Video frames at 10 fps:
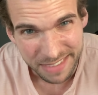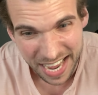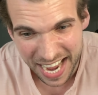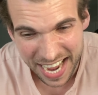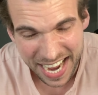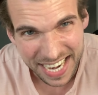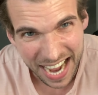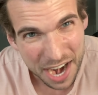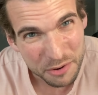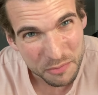and
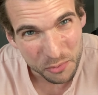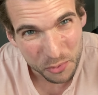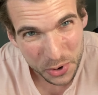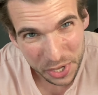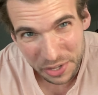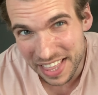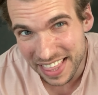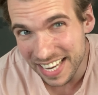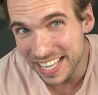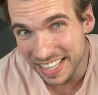I don't really
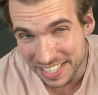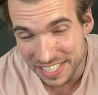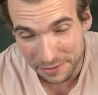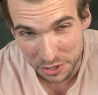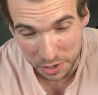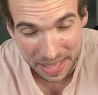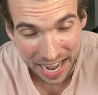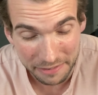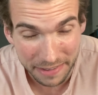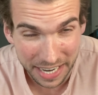think that this stuff is gonna be
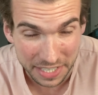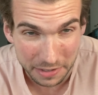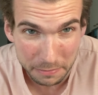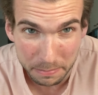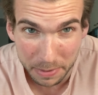that effective,